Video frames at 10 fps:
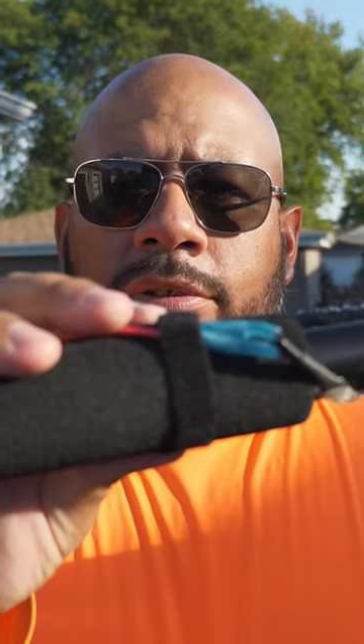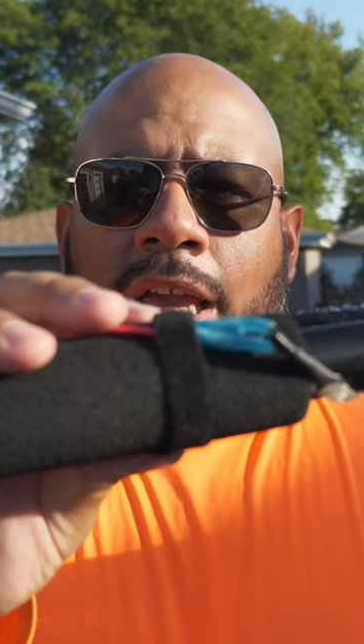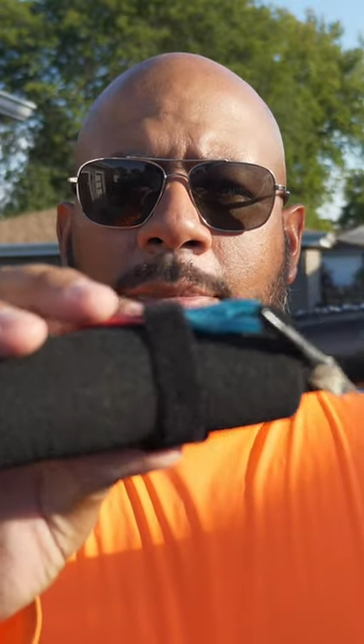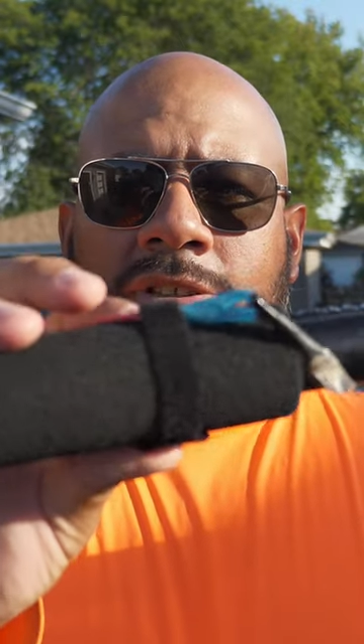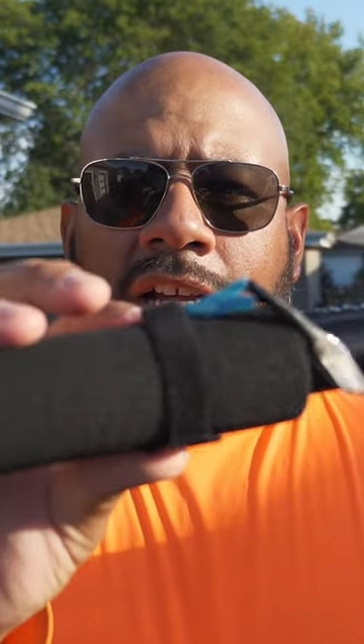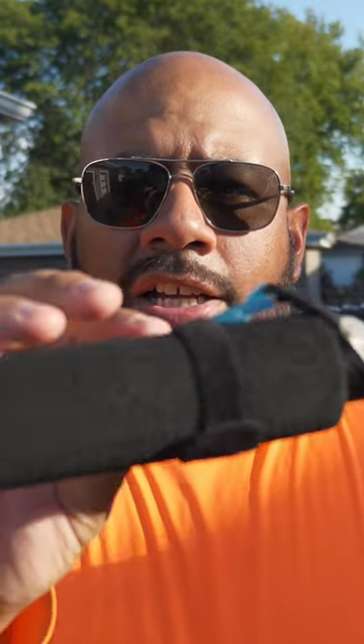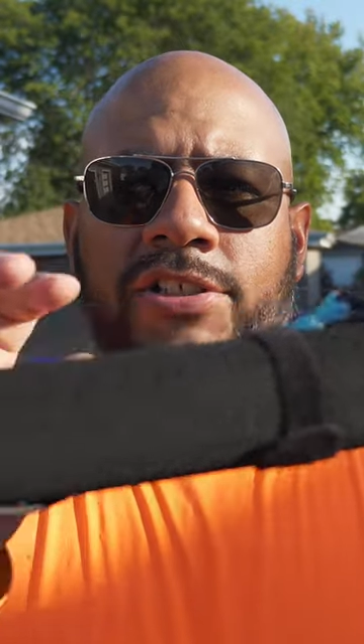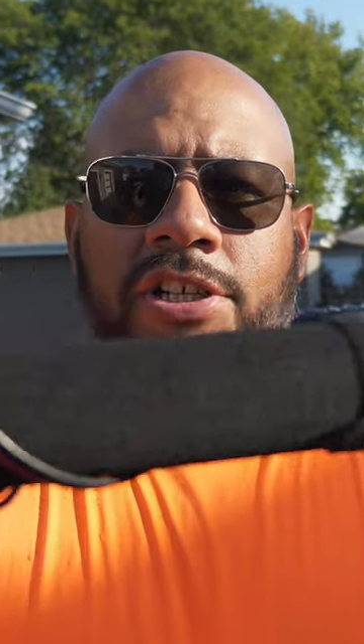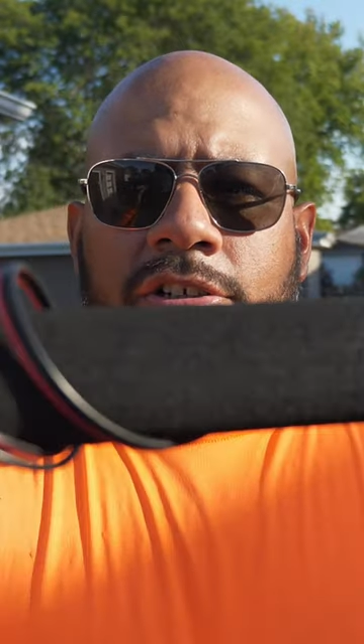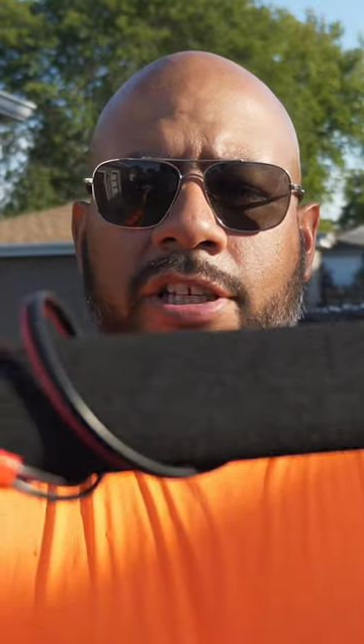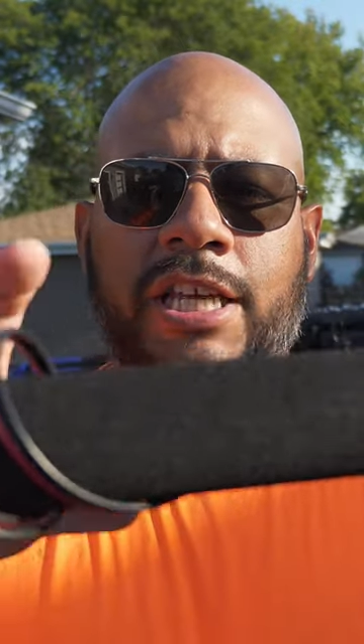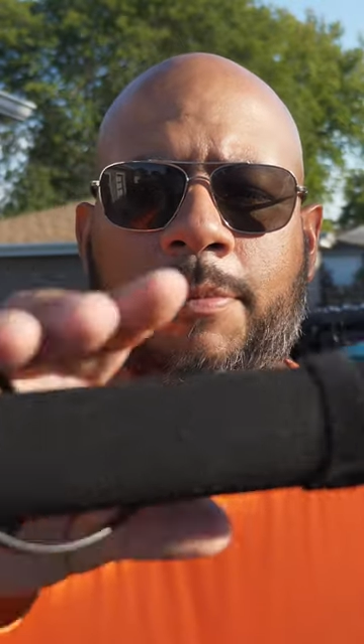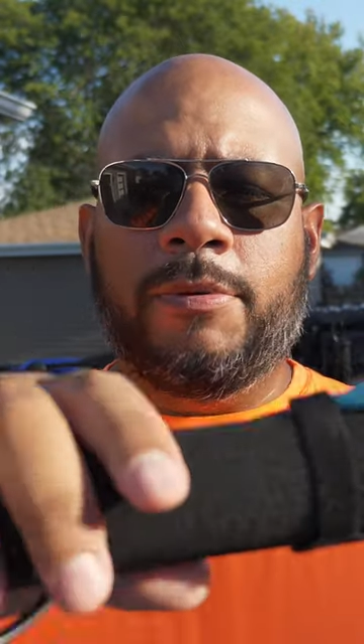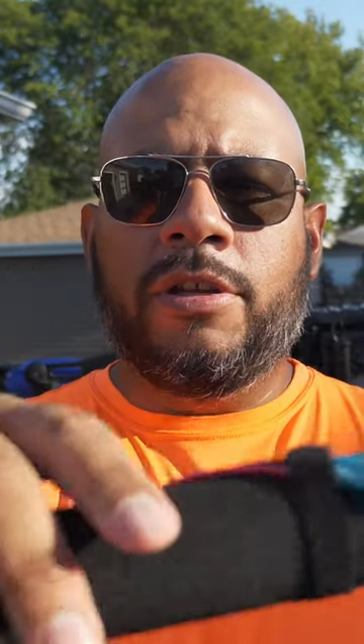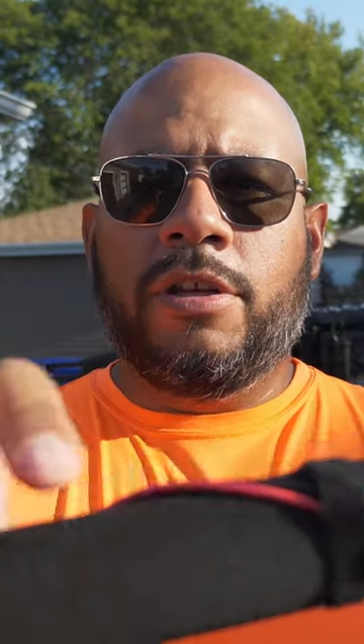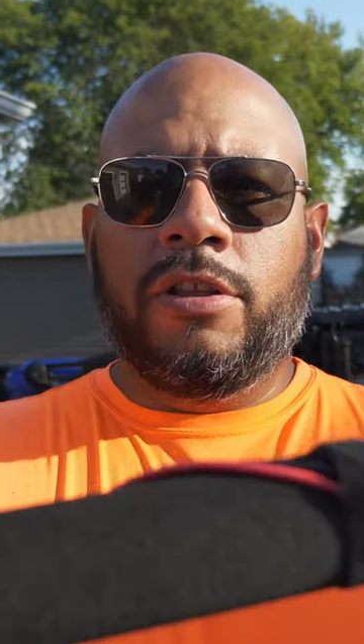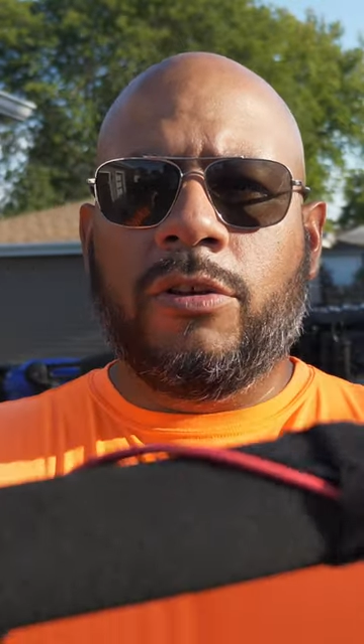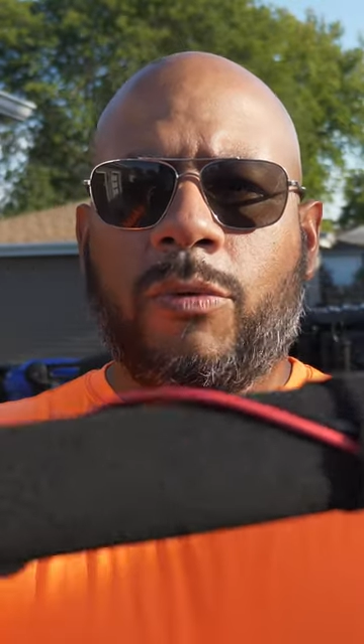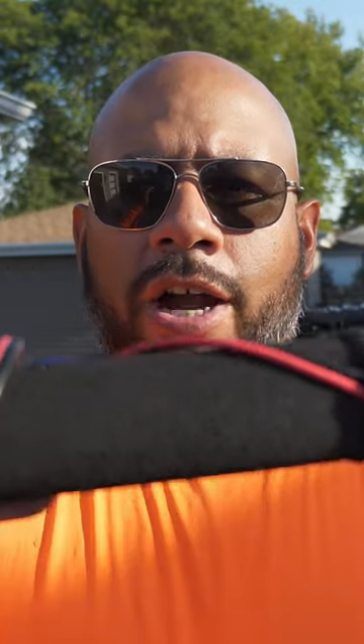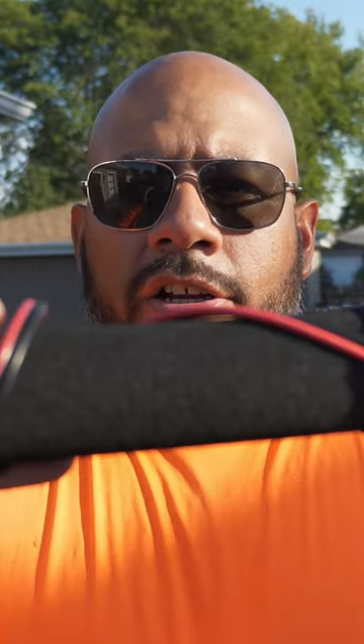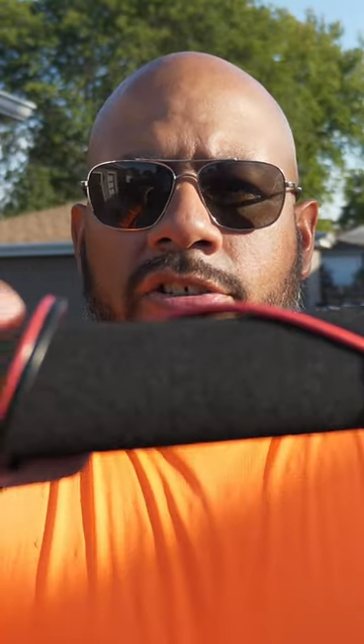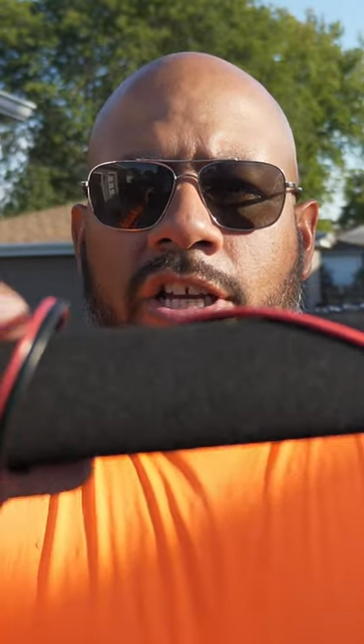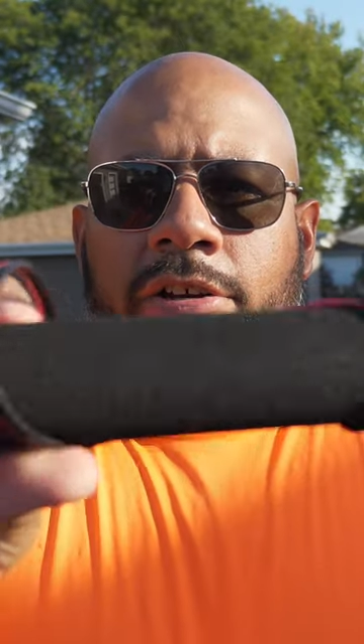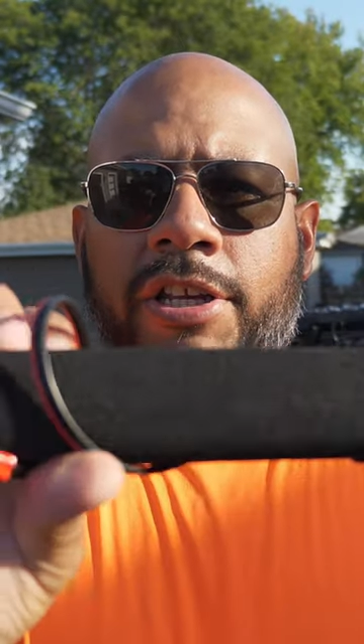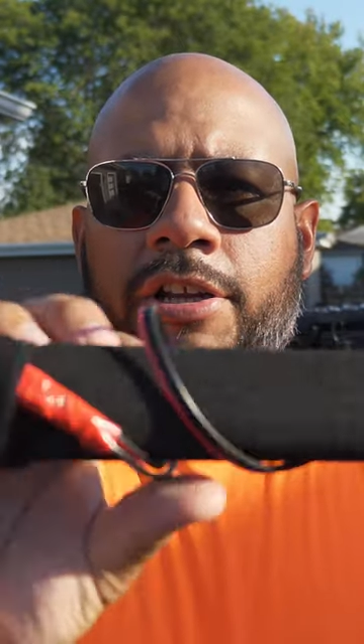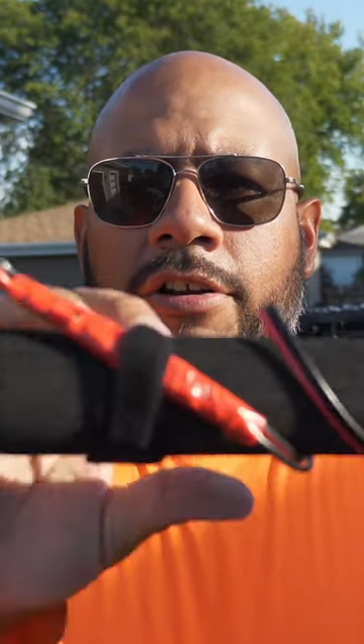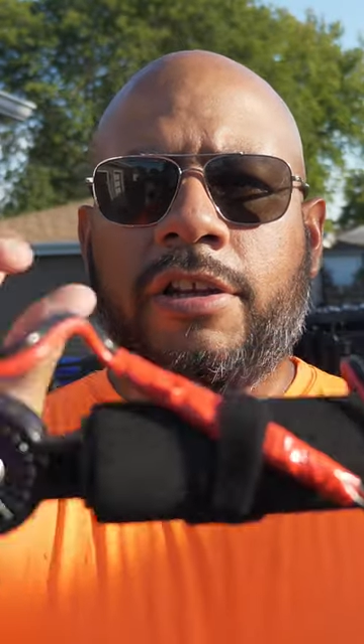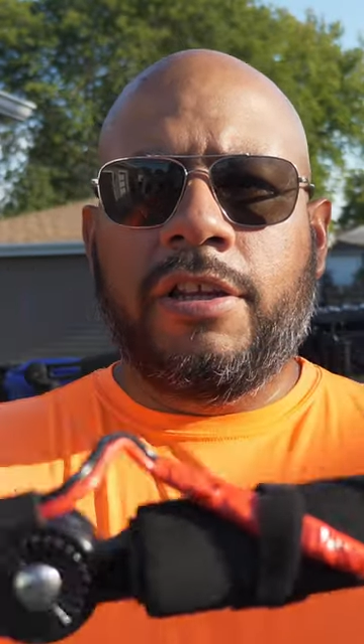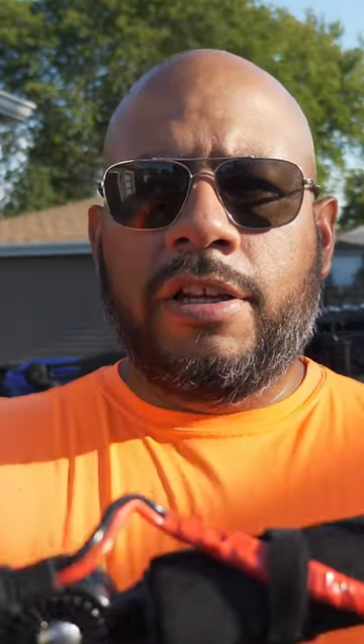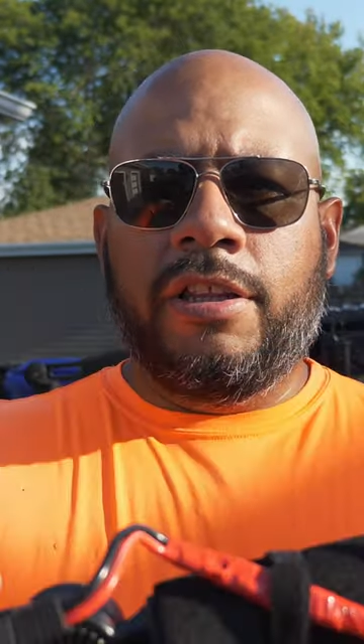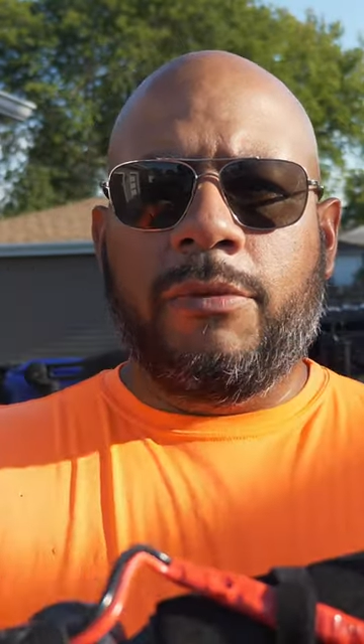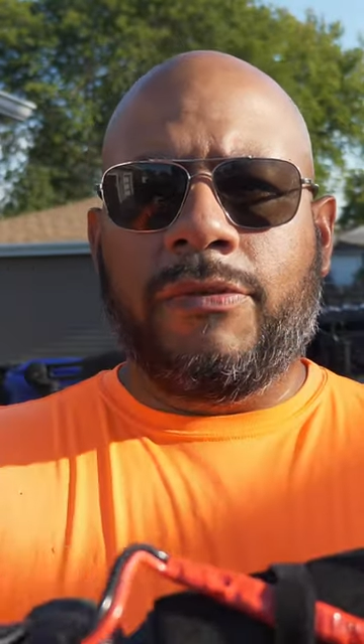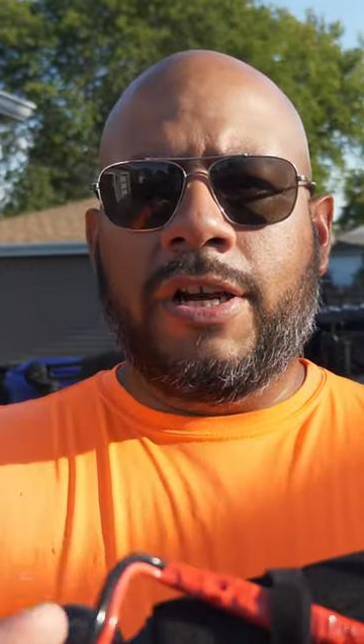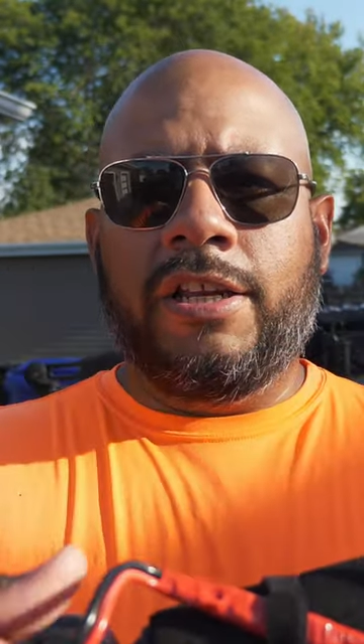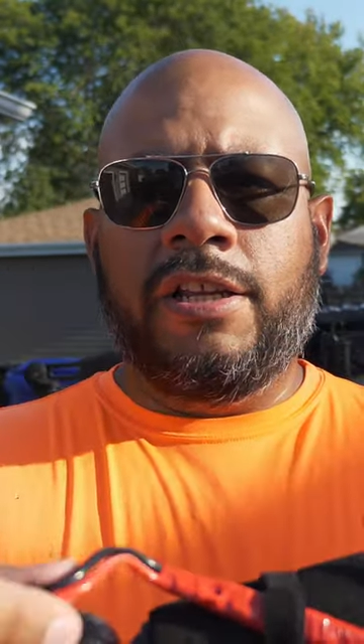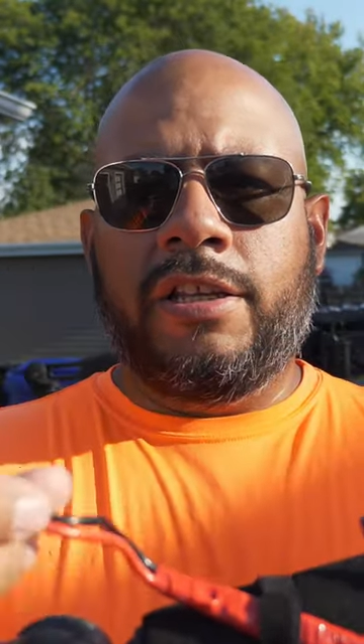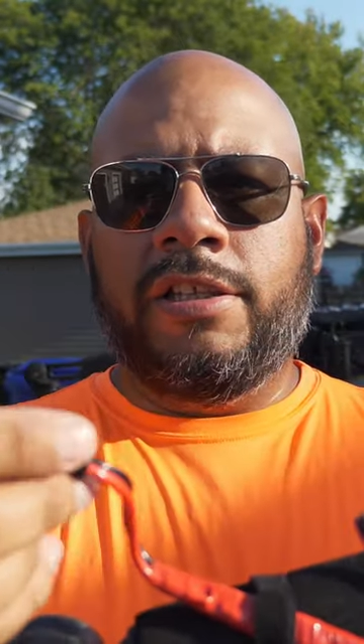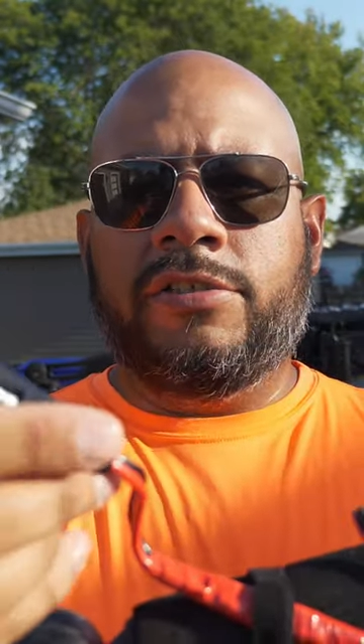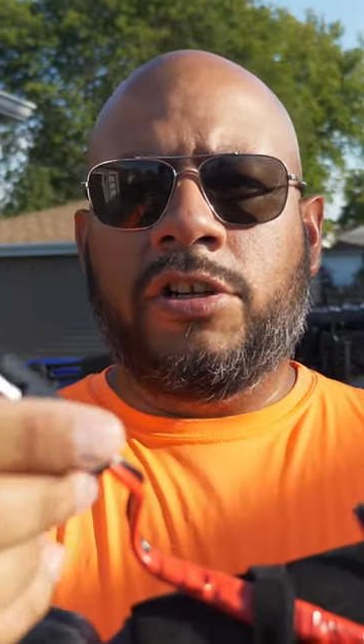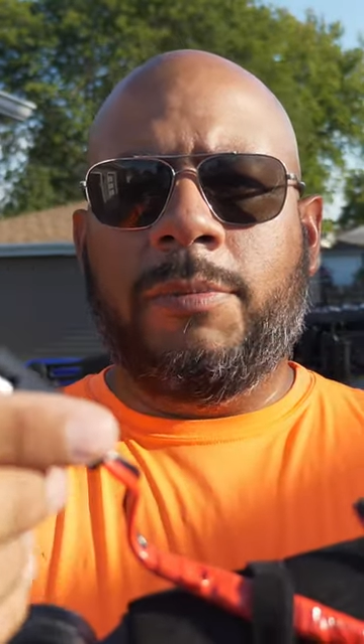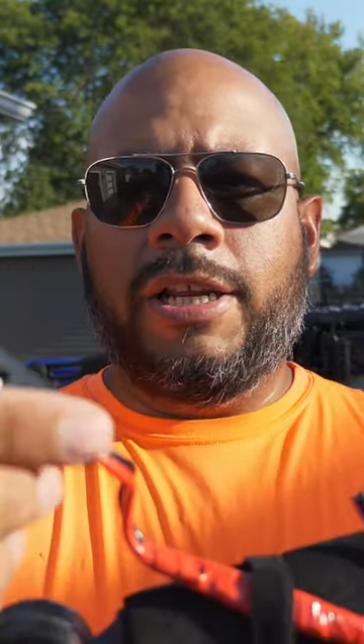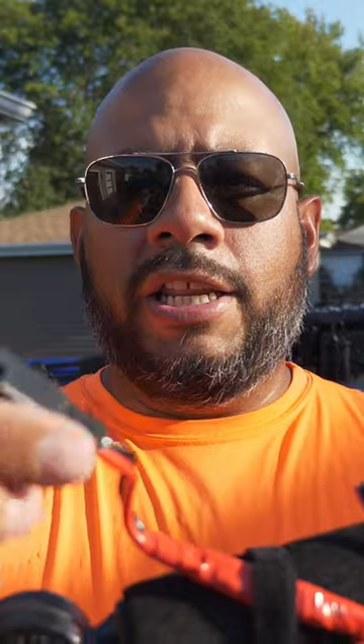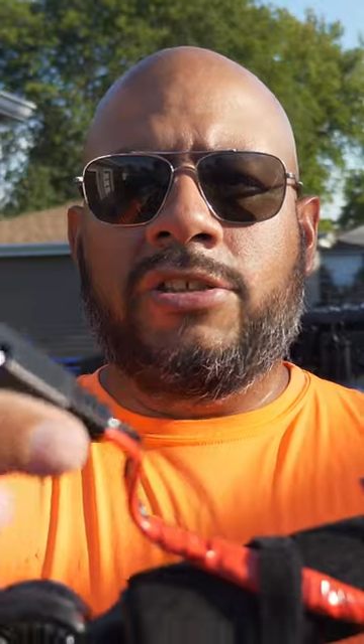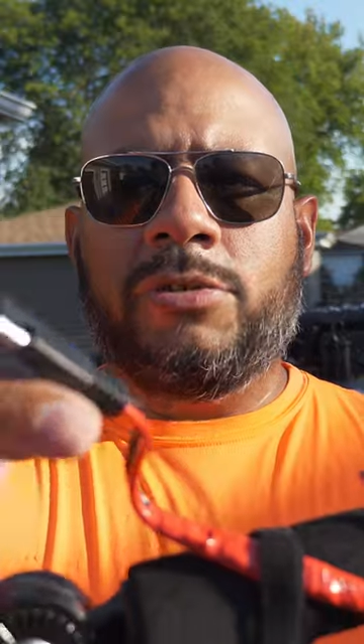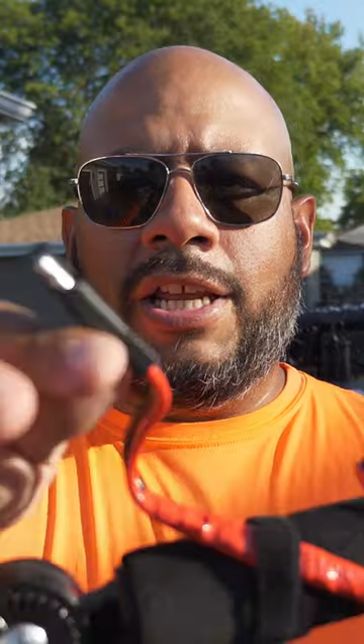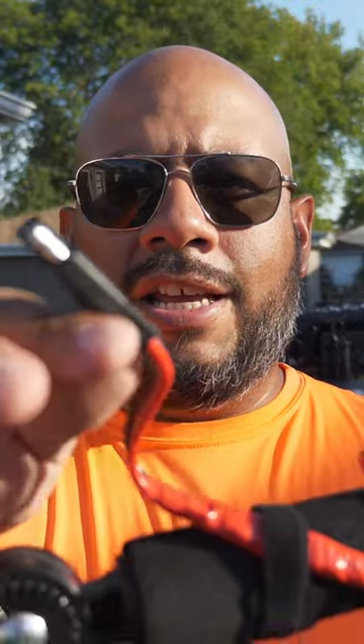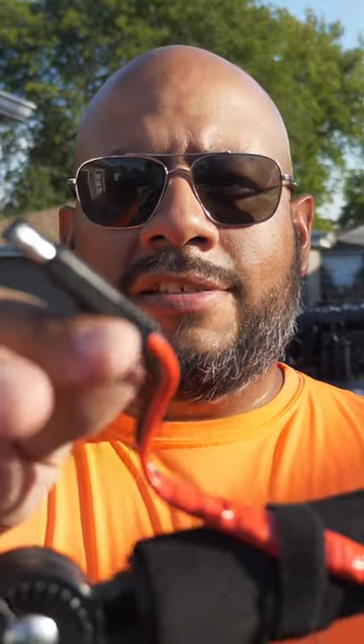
cable ties here to keep the wires down here. Then we've got it terminating to an